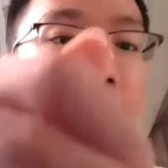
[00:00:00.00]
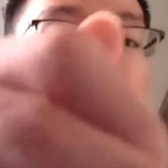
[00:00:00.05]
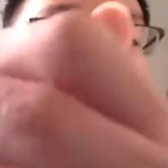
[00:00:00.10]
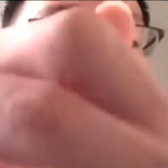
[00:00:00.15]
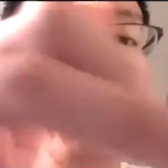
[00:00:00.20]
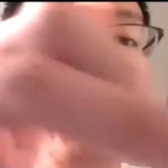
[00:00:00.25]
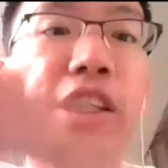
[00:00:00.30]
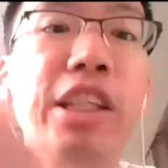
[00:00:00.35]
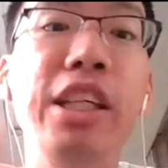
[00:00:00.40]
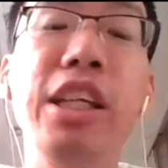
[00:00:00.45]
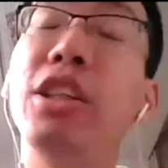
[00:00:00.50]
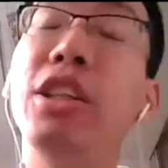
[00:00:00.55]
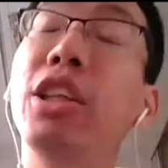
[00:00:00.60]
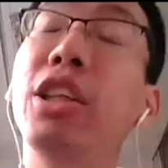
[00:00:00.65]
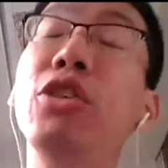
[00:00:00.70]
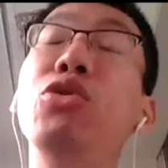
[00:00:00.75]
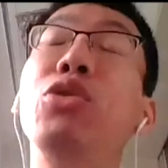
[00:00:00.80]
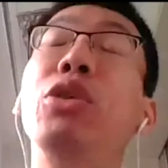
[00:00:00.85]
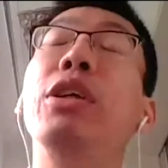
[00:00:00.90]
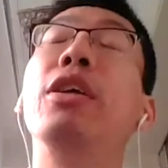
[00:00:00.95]
In, in
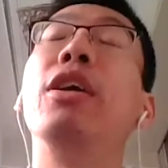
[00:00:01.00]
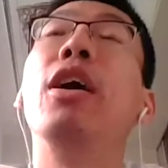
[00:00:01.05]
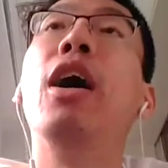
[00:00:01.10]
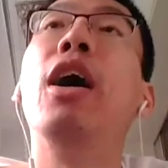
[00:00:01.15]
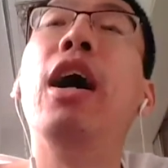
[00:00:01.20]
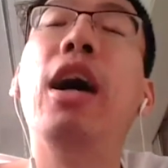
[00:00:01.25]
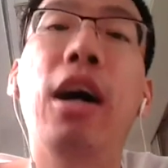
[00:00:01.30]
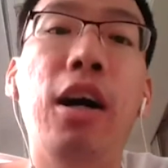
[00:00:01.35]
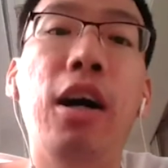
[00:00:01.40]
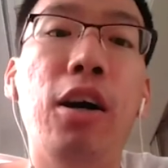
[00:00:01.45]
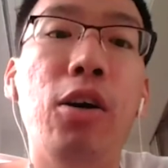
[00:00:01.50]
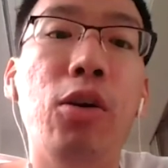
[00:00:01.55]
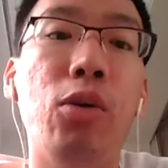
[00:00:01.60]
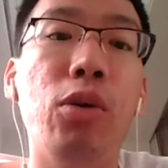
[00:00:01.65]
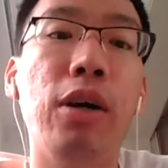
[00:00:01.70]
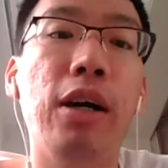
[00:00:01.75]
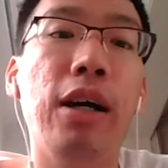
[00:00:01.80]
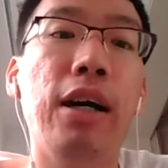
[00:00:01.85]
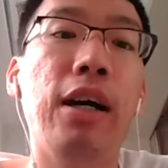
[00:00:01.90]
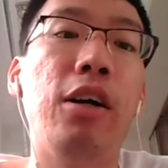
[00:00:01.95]
addition,
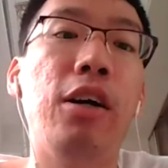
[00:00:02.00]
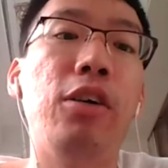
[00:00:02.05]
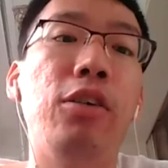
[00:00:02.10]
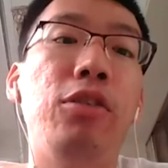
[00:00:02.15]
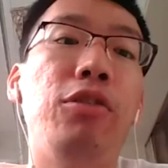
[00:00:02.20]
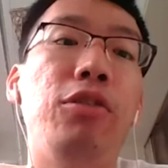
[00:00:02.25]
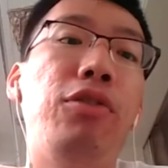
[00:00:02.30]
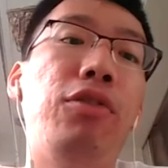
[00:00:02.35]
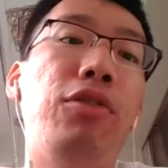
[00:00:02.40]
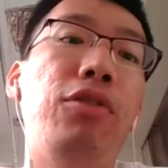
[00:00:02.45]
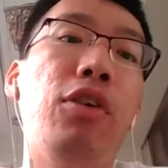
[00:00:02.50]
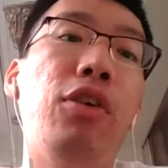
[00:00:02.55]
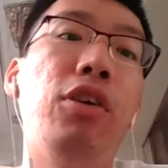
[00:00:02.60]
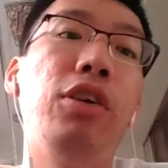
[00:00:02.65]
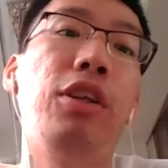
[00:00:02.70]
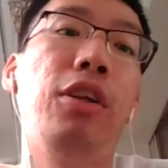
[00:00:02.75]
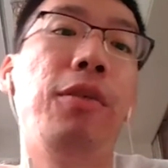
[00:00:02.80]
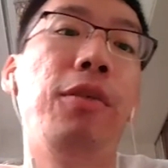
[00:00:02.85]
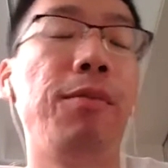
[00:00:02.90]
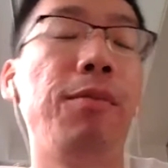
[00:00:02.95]
uh, um, for
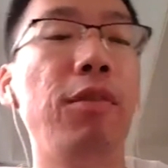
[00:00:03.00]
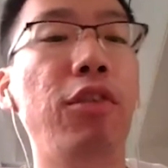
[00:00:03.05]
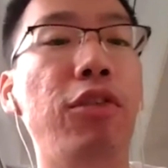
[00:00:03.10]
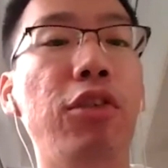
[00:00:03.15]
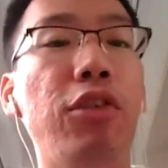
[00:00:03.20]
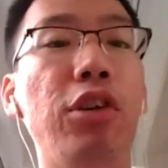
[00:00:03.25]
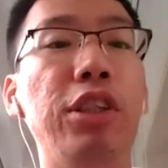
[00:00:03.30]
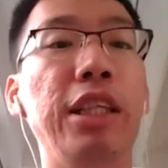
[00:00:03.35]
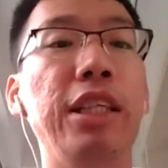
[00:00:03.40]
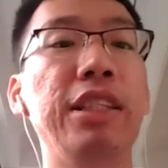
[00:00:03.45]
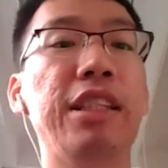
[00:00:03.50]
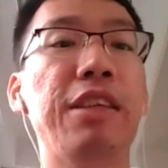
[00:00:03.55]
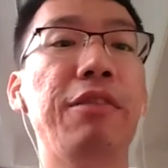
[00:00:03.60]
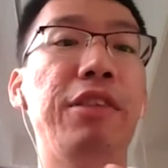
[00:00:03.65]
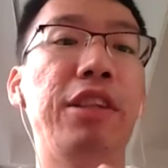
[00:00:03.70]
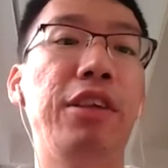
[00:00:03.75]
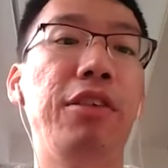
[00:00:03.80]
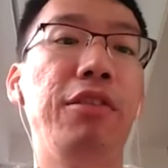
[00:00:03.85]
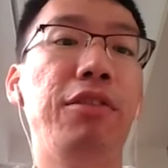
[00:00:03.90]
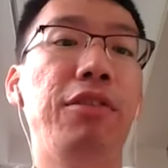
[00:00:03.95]

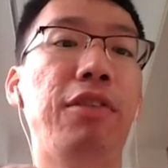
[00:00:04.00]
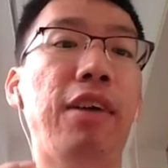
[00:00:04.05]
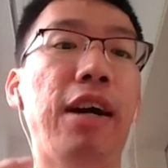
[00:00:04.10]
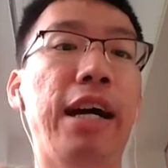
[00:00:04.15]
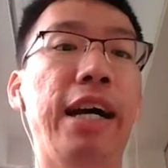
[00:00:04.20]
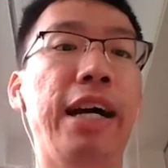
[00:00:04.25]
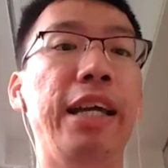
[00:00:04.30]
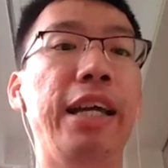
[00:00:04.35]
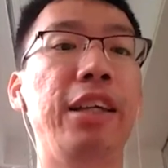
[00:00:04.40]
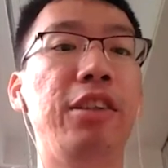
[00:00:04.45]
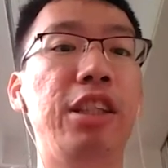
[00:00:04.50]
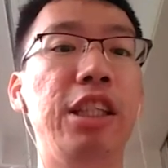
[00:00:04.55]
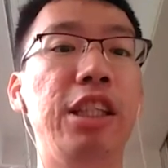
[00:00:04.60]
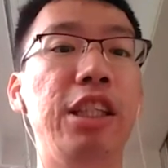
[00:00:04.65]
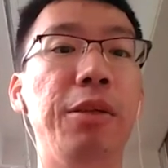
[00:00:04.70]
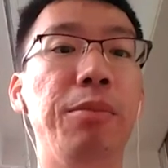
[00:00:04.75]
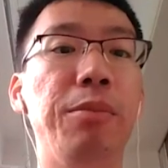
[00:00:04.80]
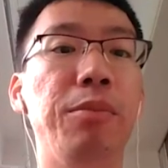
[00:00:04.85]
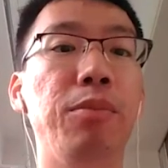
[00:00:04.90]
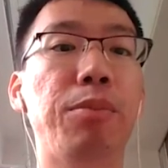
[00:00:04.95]
1475
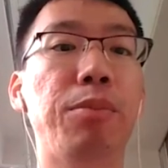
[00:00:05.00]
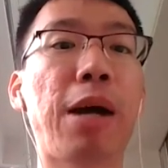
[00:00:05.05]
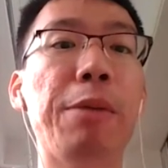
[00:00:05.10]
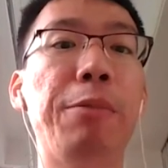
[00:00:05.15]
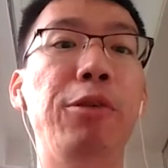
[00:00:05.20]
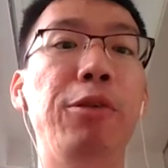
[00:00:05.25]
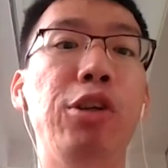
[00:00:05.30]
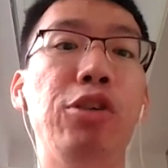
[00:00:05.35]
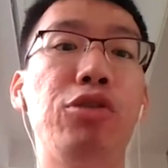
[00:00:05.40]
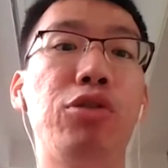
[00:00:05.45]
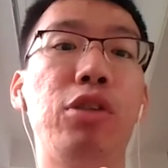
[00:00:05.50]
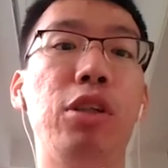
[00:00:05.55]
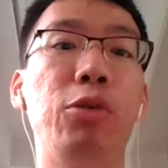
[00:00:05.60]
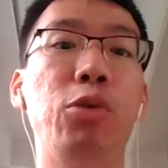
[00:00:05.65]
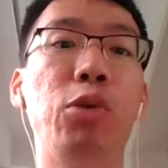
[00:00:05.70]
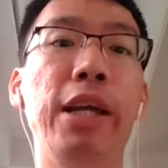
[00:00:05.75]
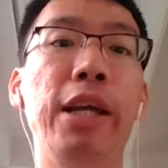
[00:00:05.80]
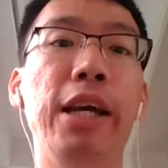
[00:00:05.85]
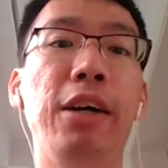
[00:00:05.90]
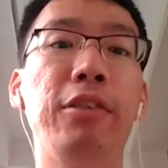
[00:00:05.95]
team published
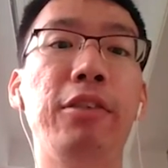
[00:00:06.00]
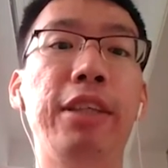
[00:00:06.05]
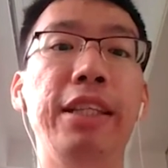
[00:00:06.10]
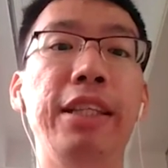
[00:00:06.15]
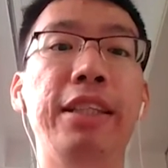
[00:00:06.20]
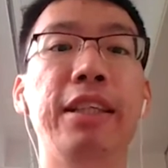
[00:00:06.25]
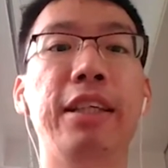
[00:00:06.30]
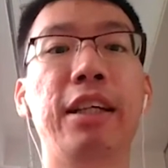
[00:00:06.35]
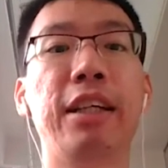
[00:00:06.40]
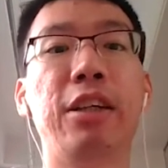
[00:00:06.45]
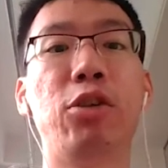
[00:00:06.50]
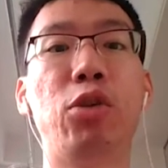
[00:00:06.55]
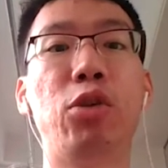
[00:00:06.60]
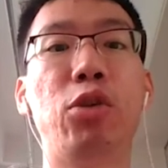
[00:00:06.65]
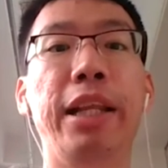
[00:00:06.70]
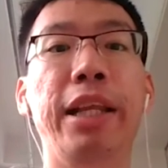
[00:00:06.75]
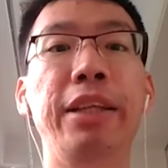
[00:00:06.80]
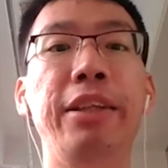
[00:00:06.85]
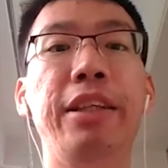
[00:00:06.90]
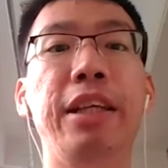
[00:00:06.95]
real data
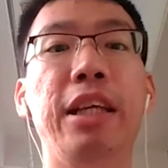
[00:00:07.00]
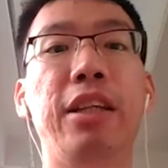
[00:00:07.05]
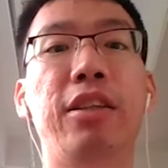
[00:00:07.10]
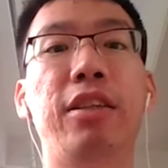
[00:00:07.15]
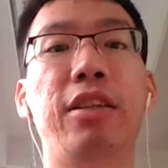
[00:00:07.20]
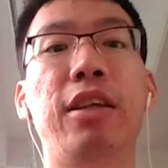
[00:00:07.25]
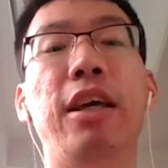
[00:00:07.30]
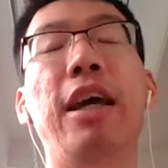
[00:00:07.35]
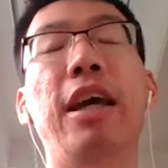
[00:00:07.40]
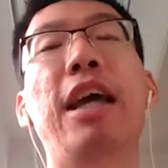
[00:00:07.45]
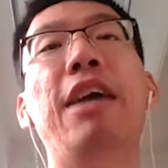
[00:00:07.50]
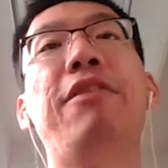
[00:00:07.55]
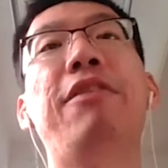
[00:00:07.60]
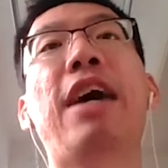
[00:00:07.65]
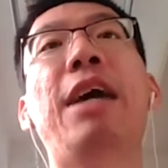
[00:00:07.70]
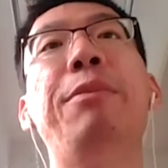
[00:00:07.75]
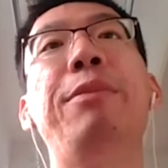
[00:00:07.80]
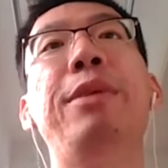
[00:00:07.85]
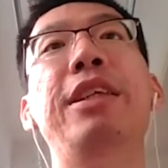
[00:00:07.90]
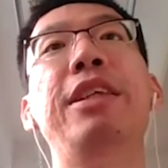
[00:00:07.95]
related
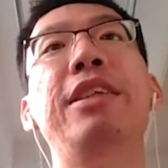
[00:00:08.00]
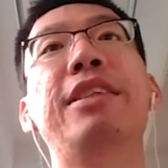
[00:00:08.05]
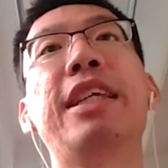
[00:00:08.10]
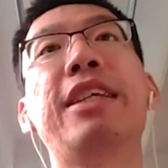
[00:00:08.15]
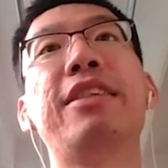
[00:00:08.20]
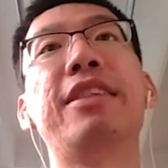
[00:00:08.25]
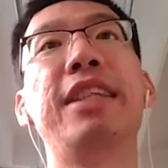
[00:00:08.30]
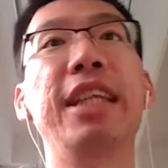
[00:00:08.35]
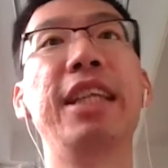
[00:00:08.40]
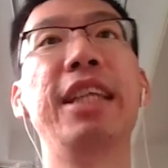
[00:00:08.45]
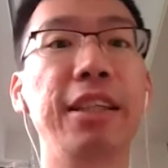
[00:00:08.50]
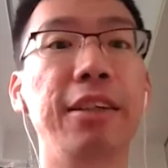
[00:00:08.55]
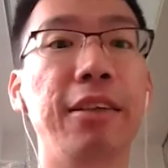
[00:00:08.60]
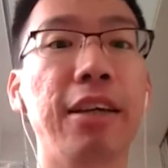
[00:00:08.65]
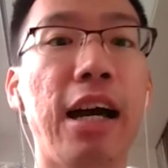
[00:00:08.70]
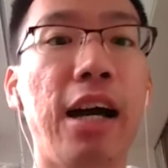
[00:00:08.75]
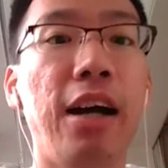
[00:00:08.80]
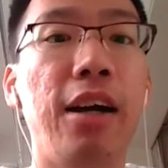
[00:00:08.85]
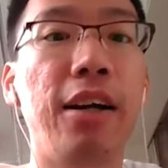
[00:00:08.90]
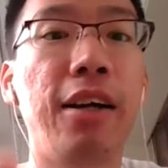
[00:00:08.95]
FIP 16.
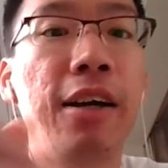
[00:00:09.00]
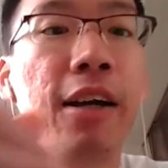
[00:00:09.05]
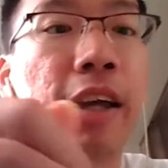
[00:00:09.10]
Uh,